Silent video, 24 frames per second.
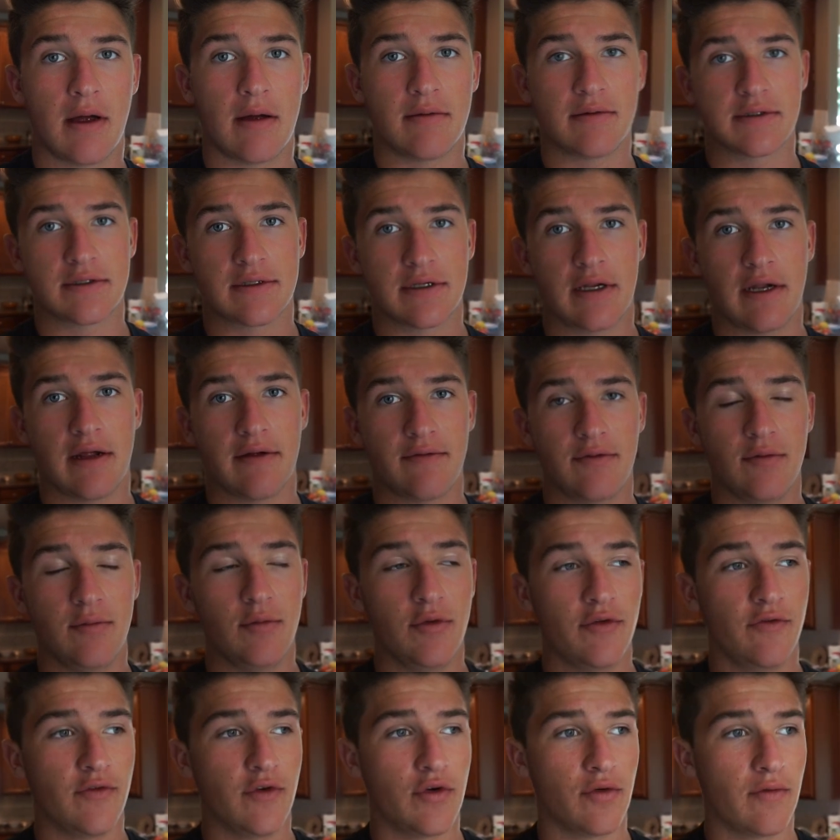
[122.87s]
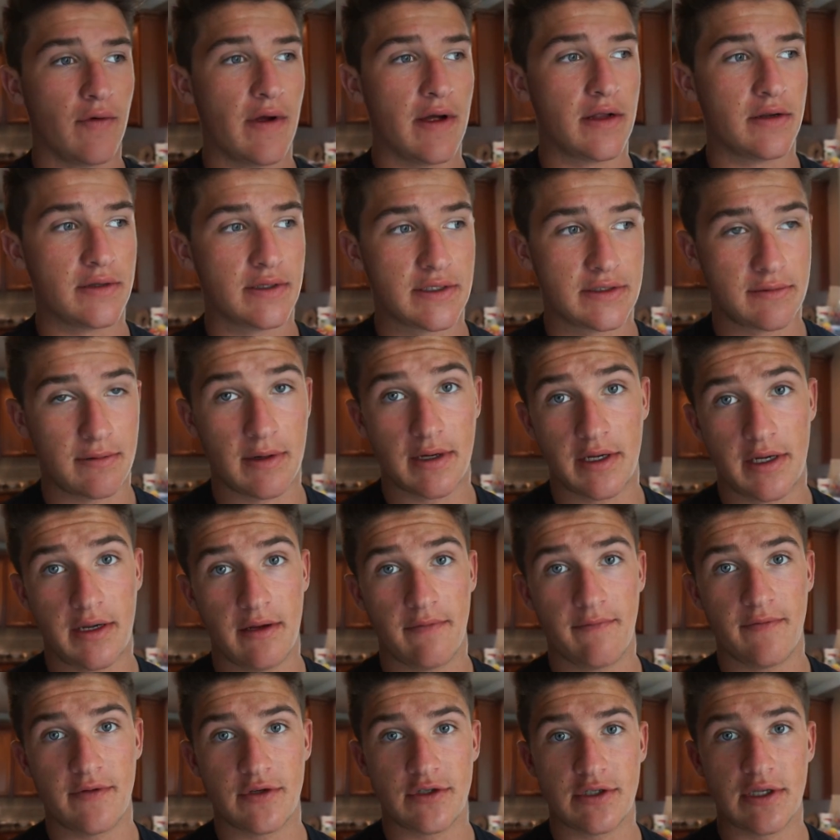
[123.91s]
I was going to have to move it around. That's why I
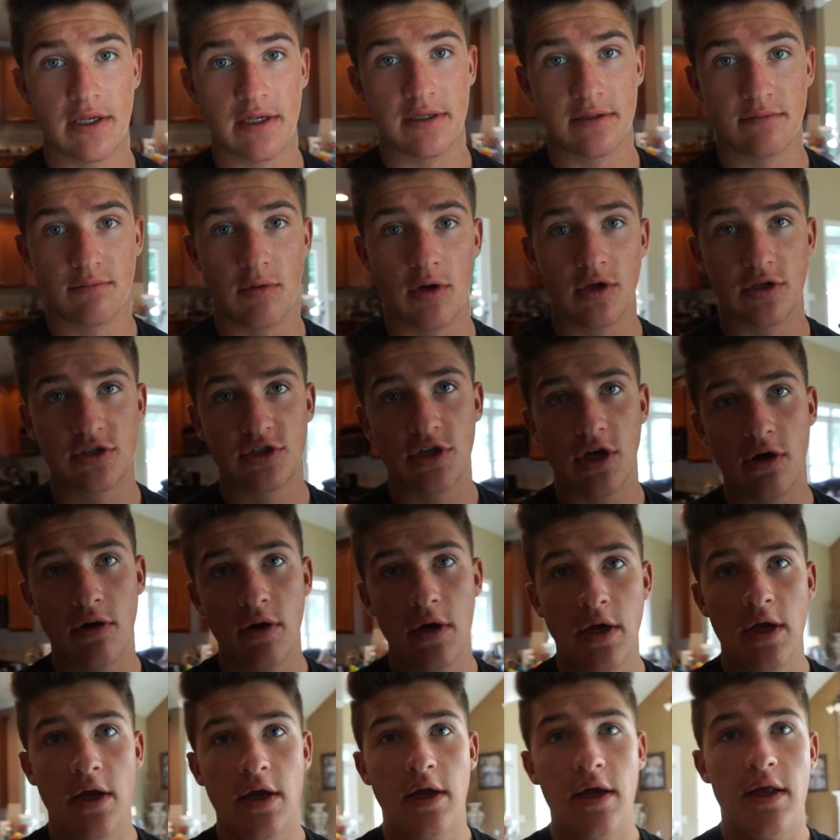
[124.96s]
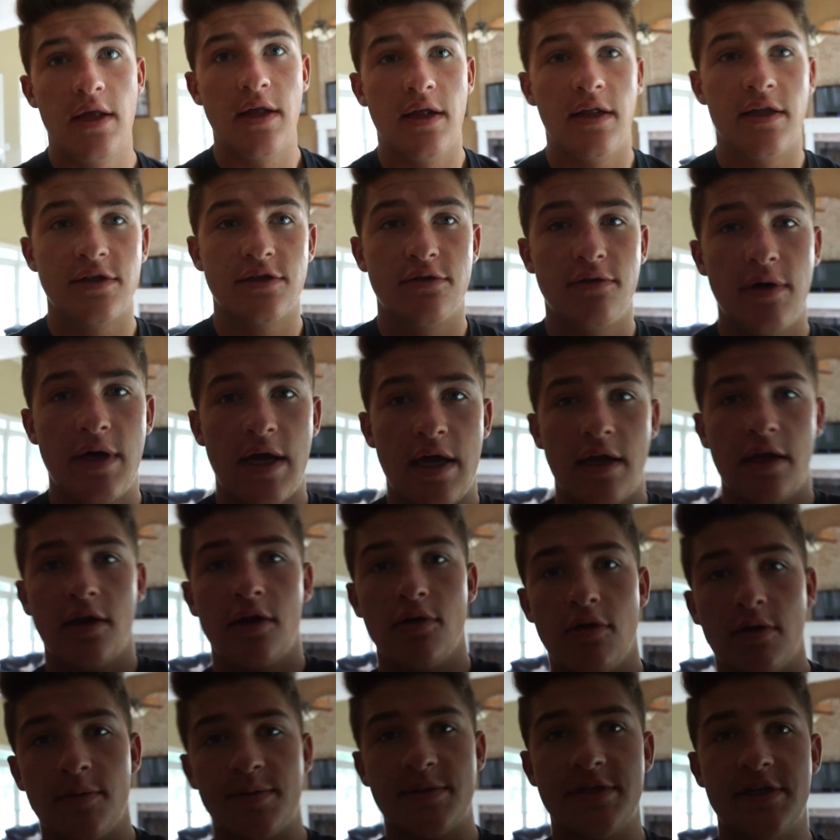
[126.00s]
can't fish that as well. So let's go ahead and
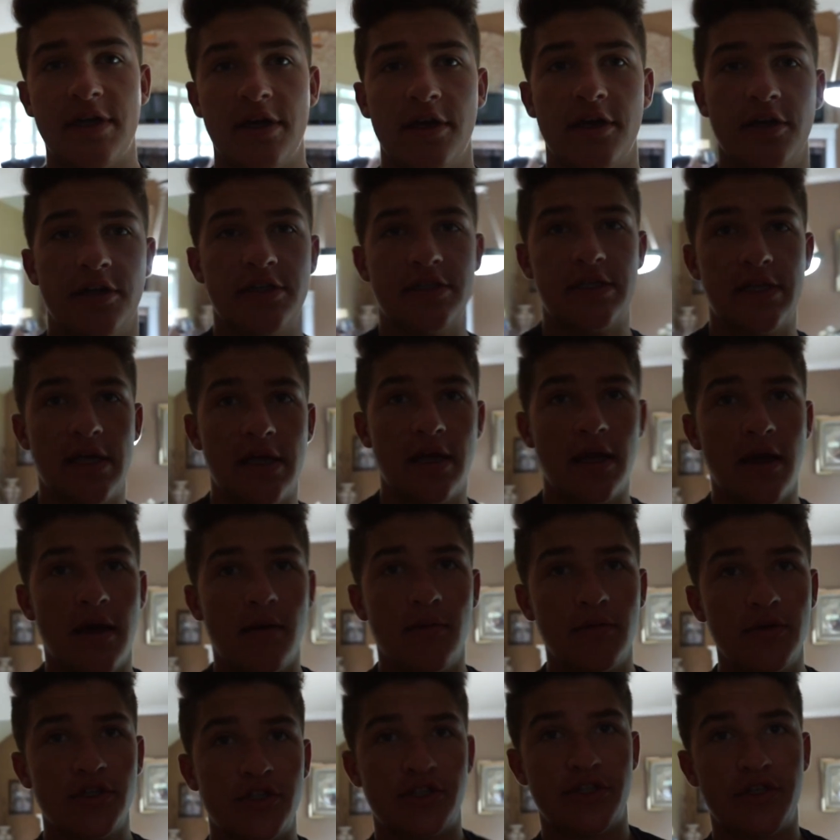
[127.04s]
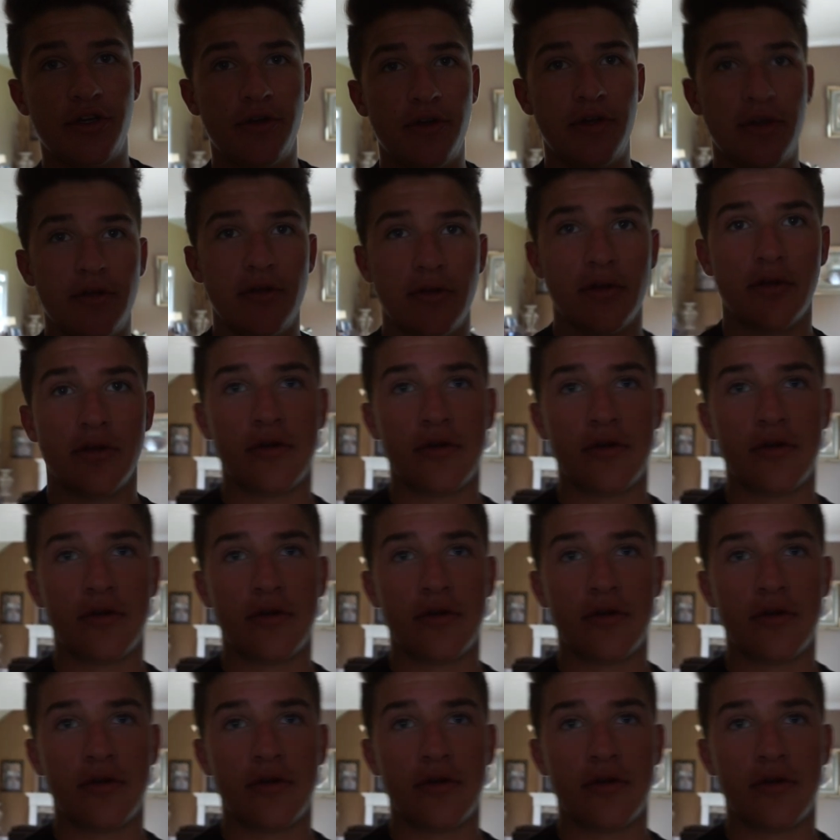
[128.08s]
go upstairs. I'm going to show you a